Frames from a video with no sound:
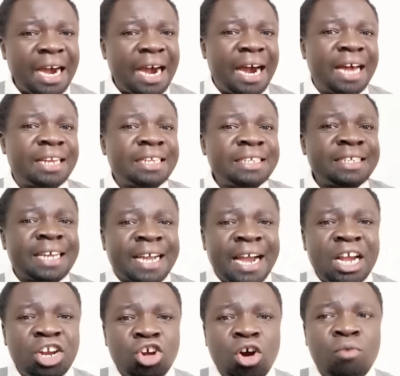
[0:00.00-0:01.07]
and this is the
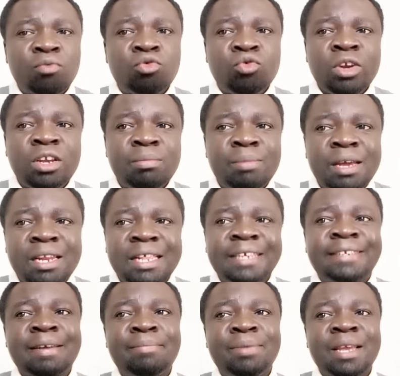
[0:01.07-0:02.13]
kind of treatment they
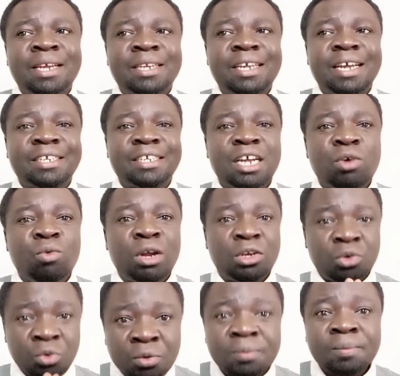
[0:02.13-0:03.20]
subject Gachagua
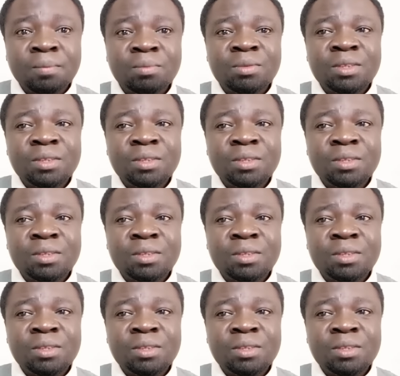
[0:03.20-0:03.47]
to